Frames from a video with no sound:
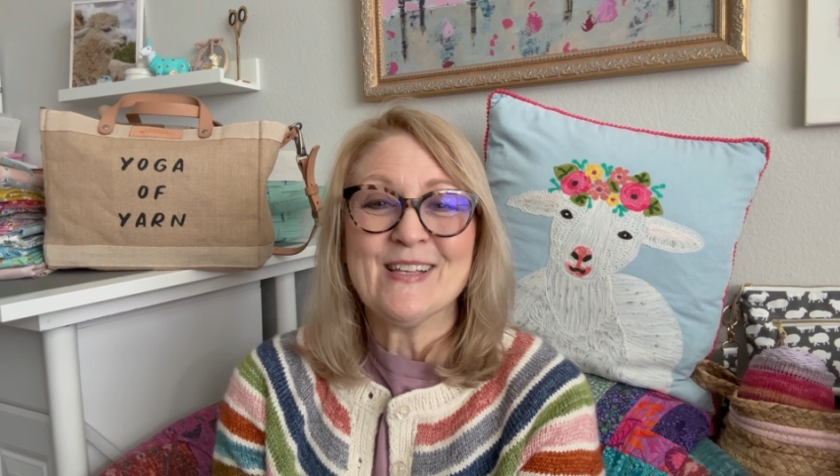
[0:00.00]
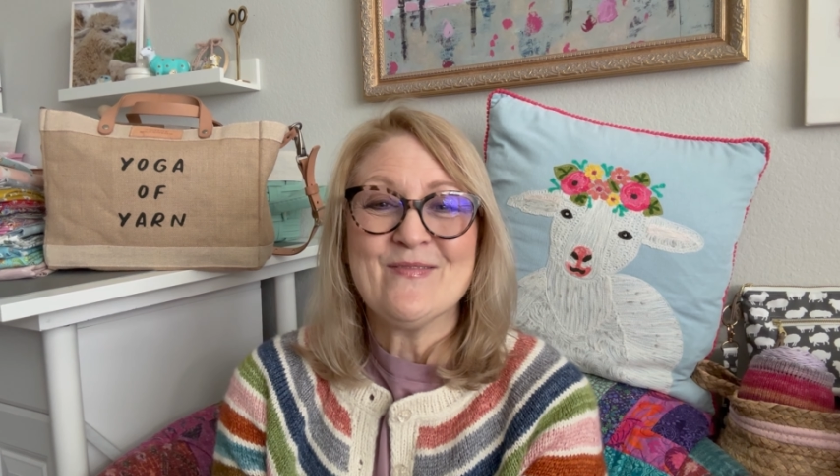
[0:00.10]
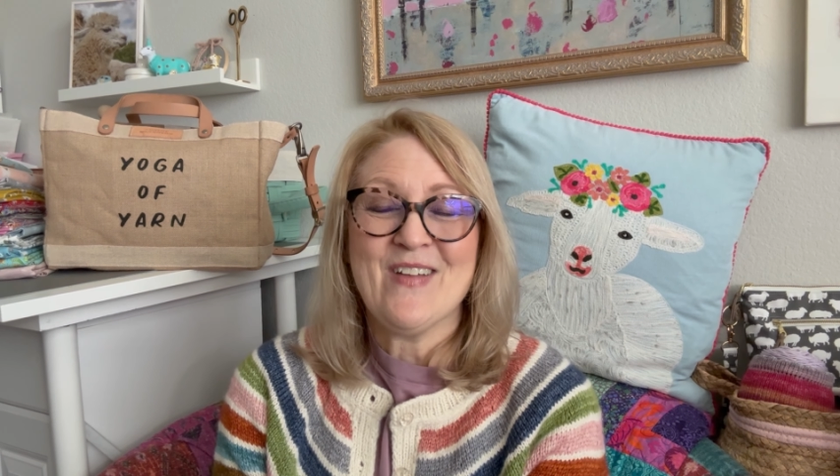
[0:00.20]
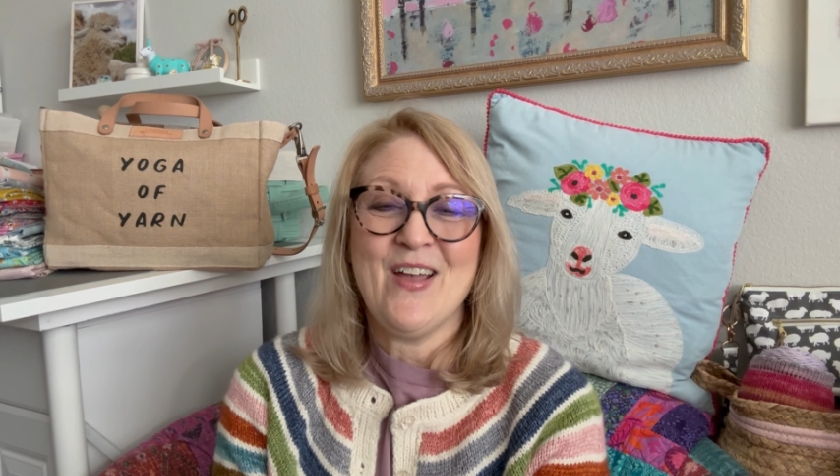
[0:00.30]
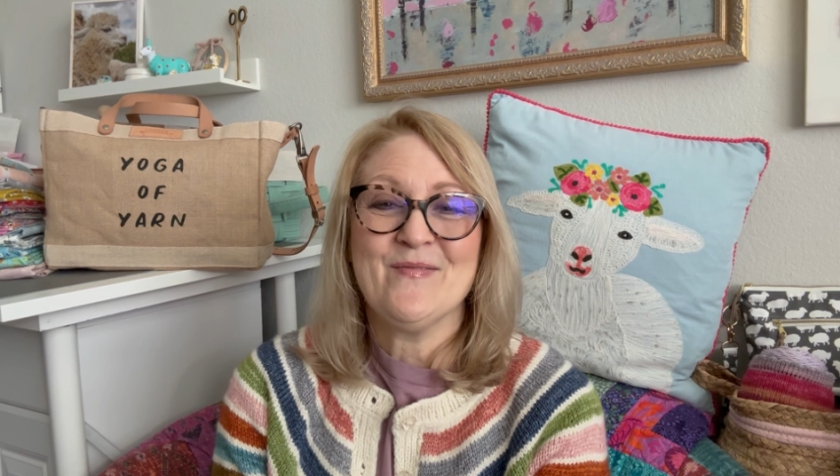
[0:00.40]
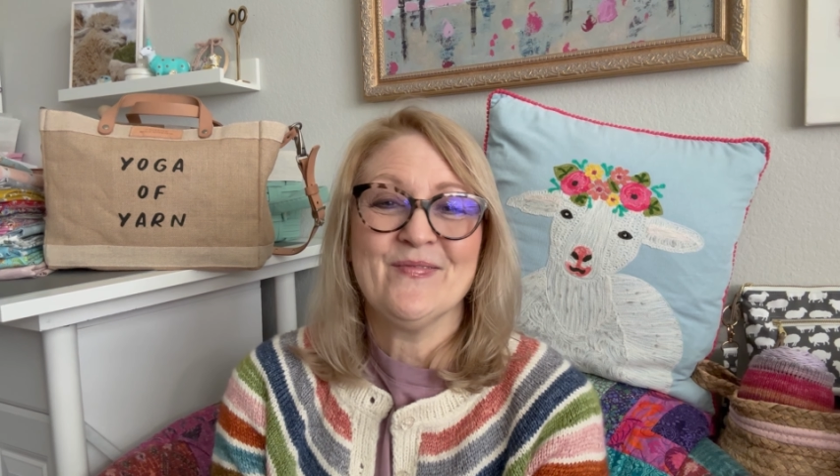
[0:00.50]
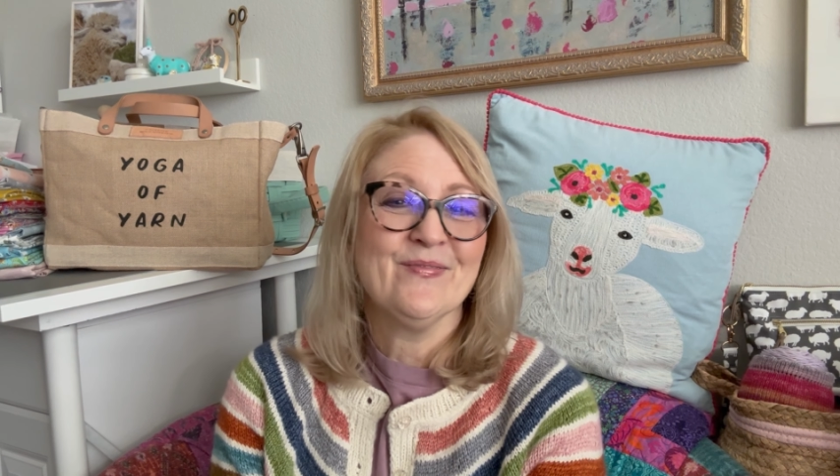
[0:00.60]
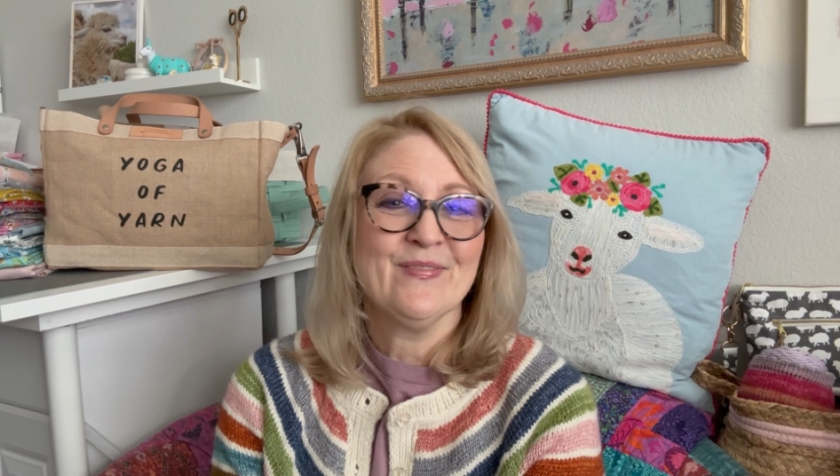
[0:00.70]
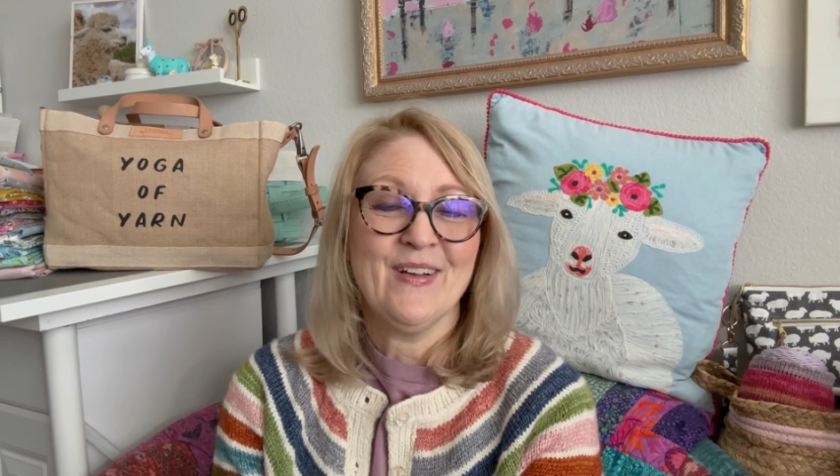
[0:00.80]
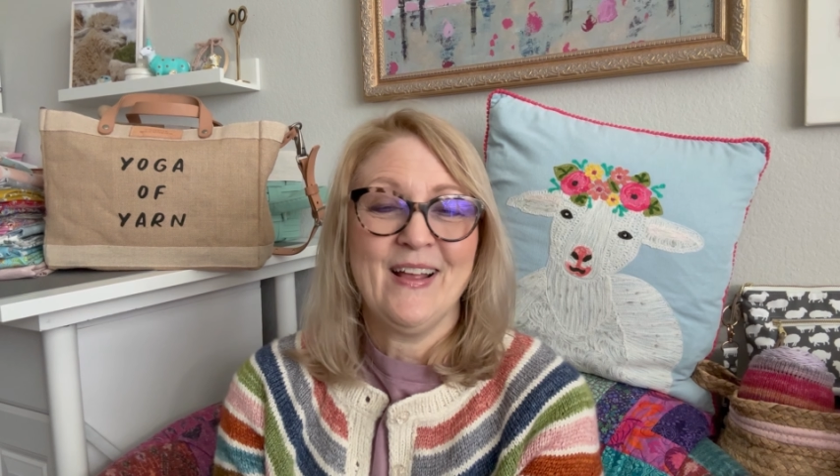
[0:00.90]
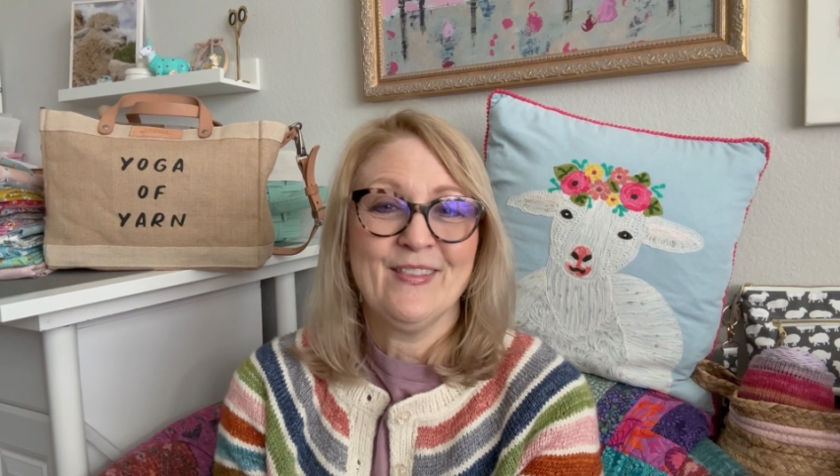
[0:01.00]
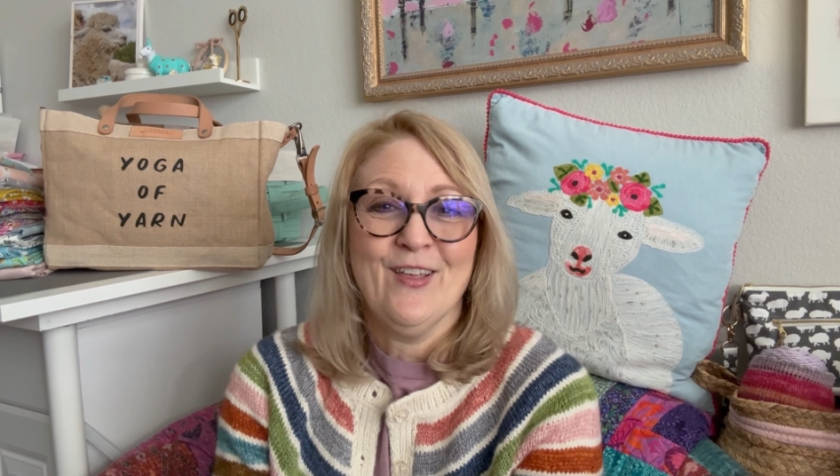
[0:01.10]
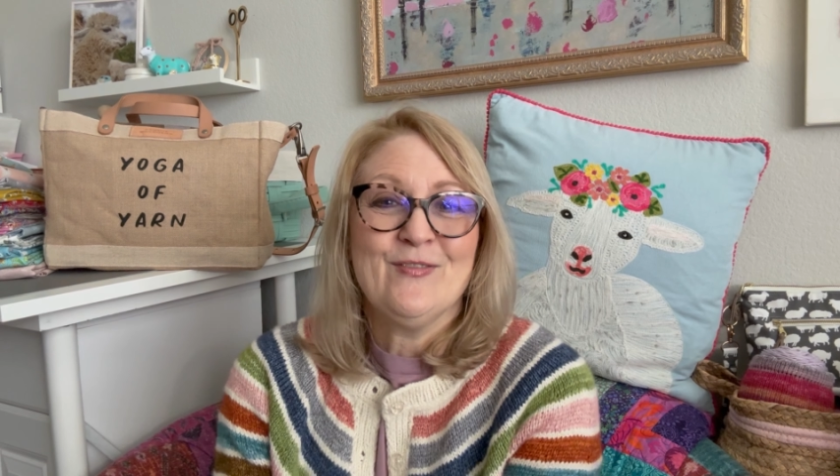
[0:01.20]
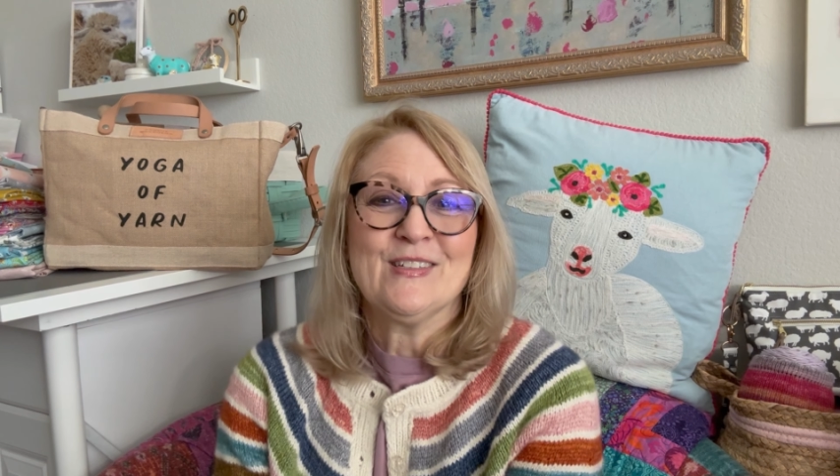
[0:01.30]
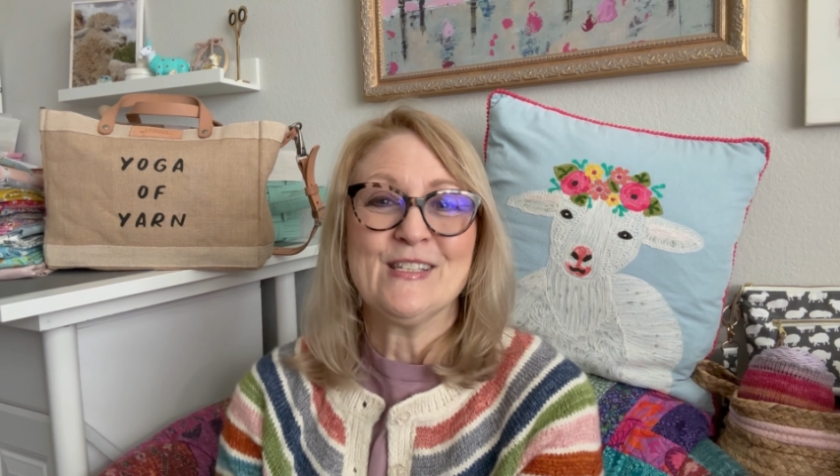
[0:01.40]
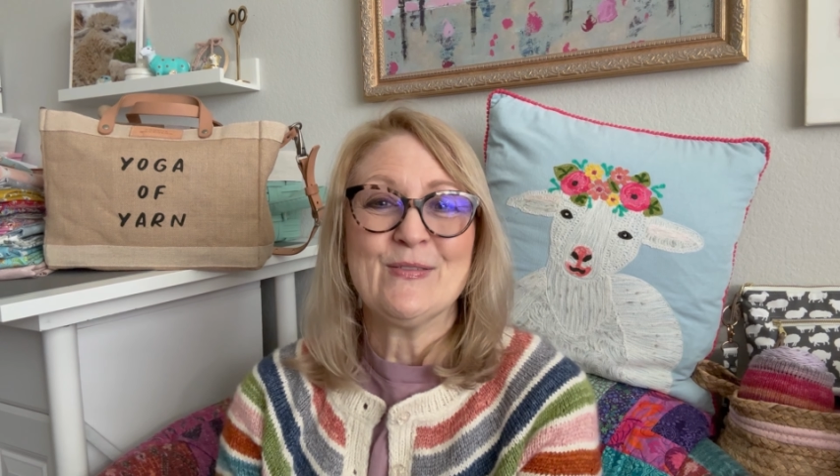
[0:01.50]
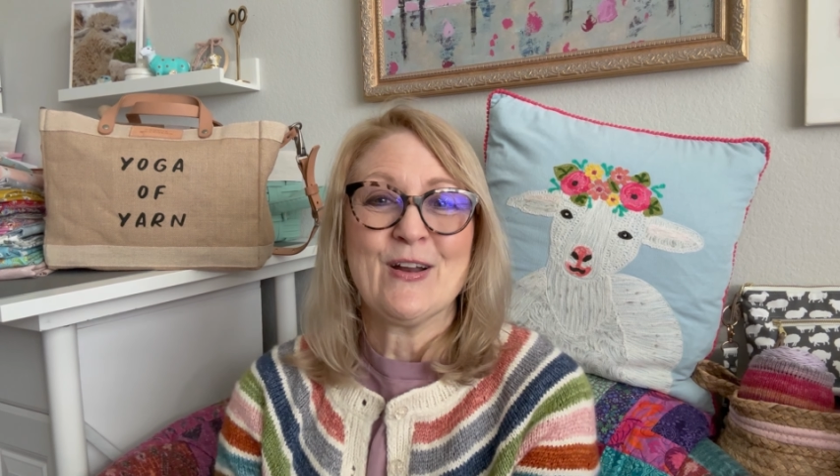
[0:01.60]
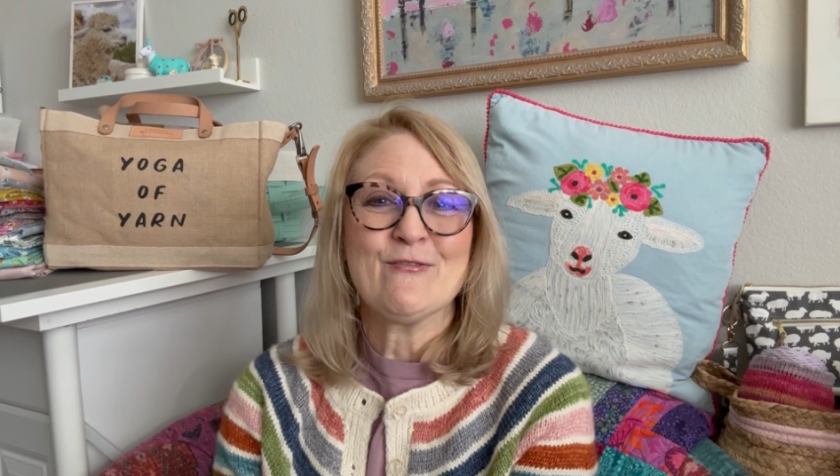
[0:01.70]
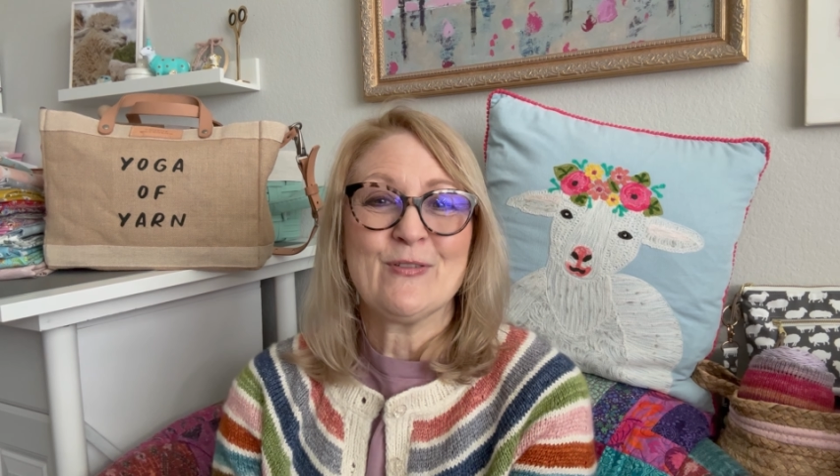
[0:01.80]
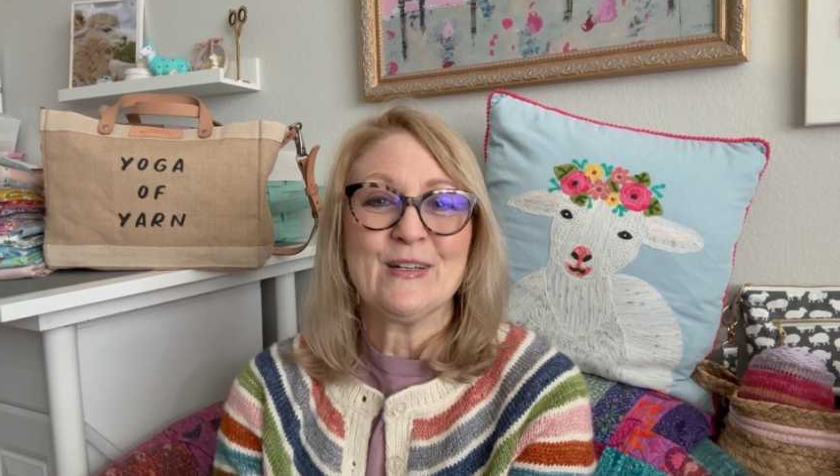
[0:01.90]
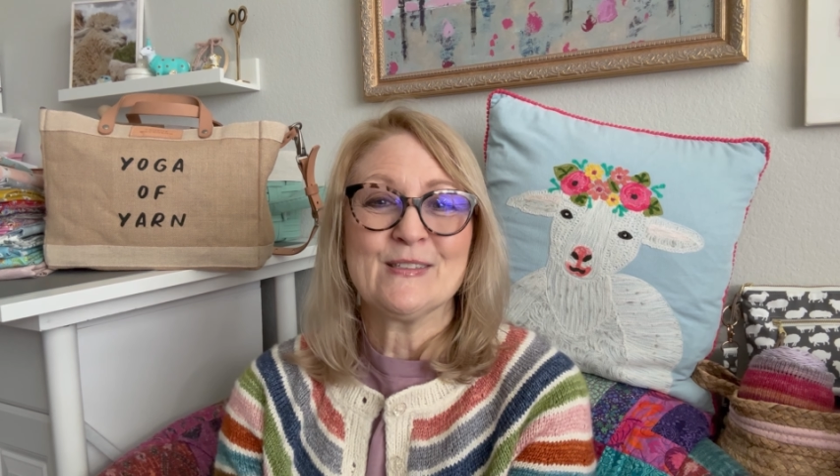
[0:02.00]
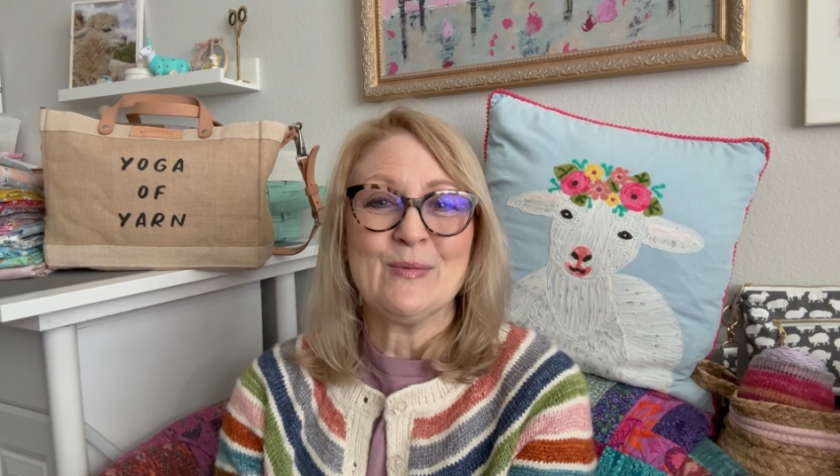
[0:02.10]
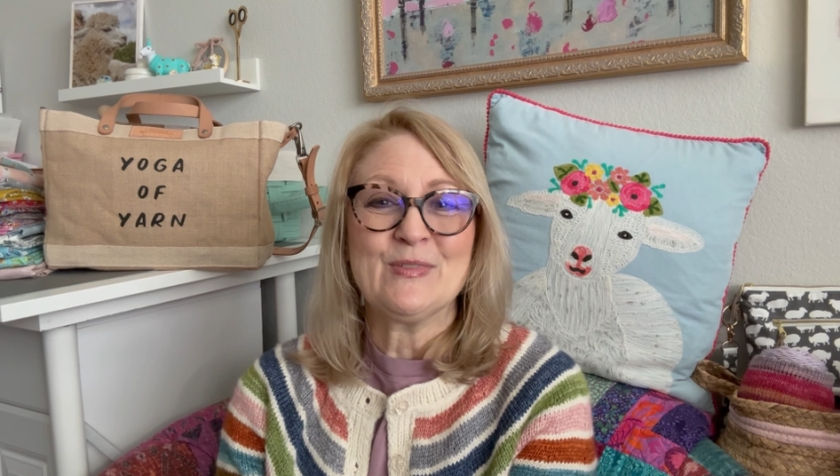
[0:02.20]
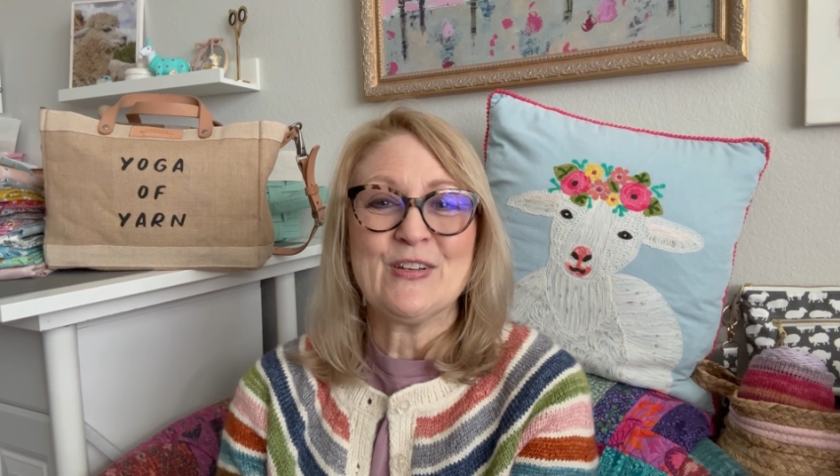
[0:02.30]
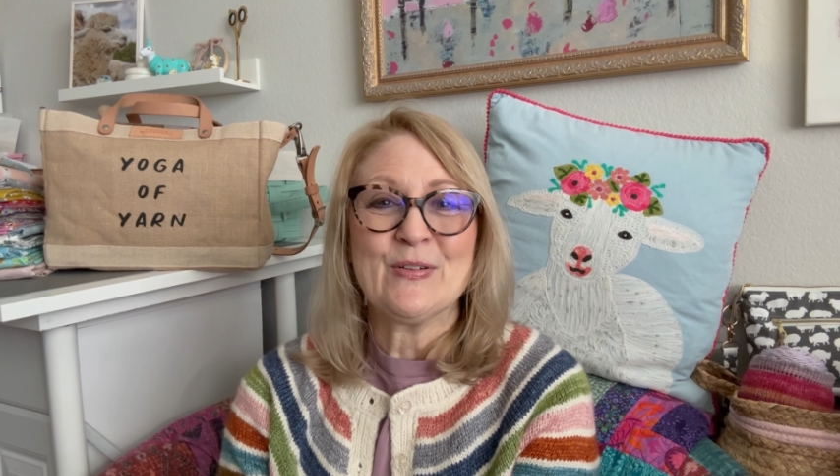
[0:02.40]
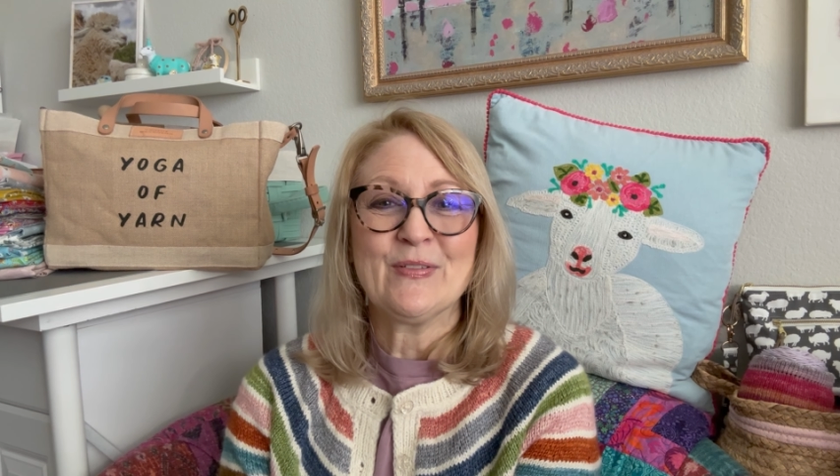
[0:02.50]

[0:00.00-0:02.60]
I'd love to see what everyone is up to.